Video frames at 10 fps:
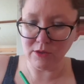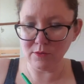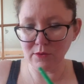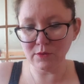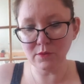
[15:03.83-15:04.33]
You
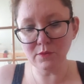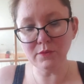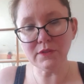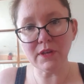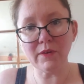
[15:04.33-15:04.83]
can
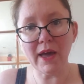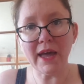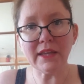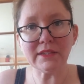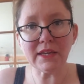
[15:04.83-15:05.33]
also
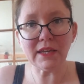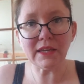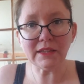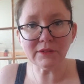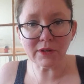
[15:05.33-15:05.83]
add
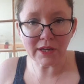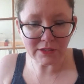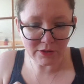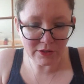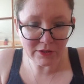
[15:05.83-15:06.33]
in little
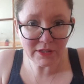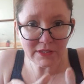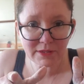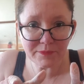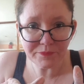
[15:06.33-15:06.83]
antennae
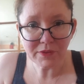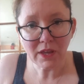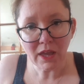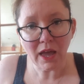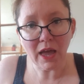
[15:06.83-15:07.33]

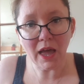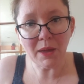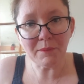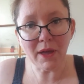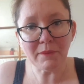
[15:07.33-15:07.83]

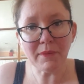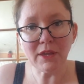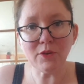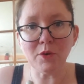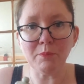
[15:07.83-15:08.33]
and
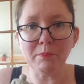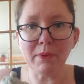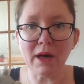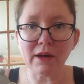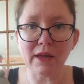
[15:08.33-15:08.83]
make your
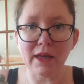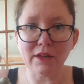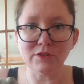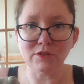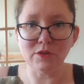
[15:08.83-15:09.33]
bug
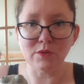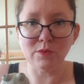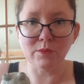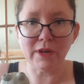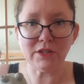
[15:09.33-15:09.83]
as
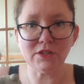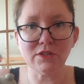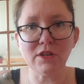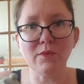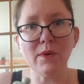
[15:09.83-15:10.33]
you wish.
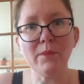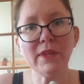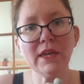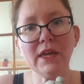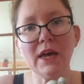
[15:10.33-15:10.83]
So
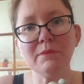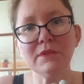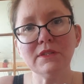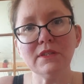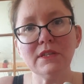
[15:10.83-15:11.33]
when it
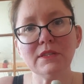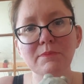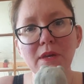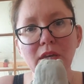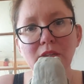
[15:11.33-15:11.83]
comes to this
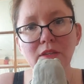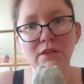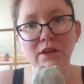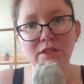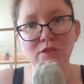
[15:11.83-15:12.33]
being
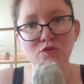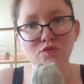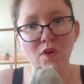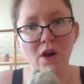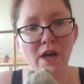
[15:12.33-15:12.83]
nice and
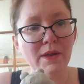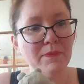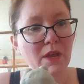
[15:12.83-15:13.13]
dry,